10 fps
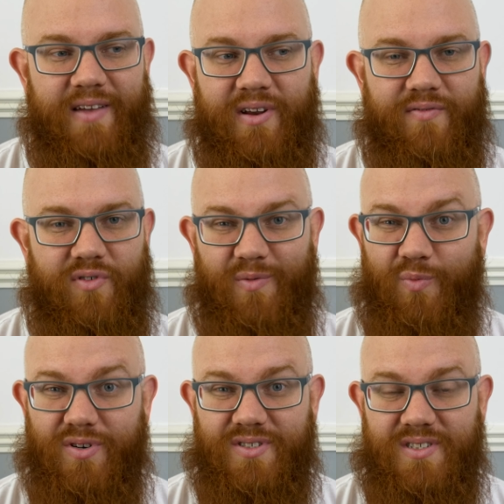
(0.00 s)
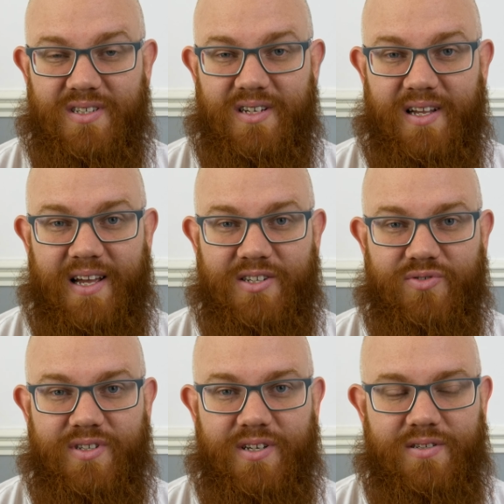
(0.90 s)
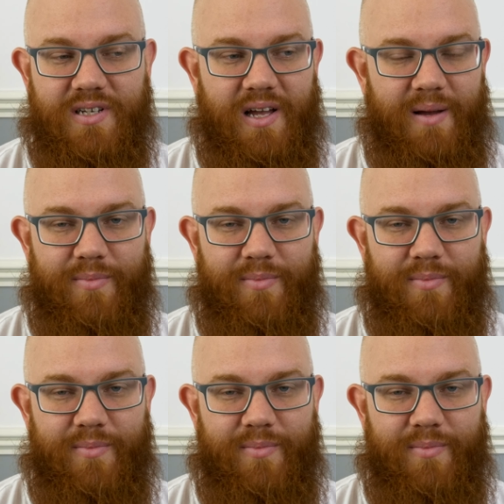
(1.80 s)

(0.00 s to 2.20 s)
even if I was an Android user.